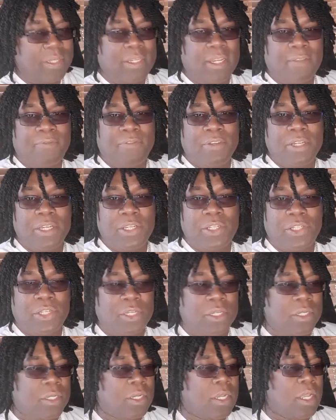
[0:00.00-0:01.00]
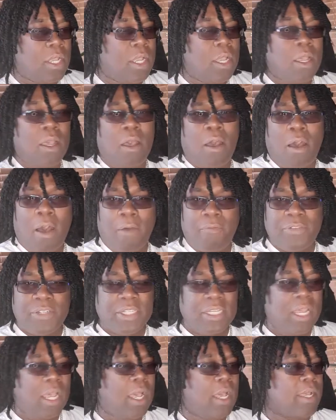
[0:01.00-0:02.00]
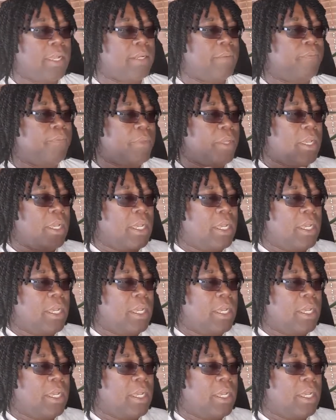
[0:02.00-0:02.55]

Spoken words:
definition of time.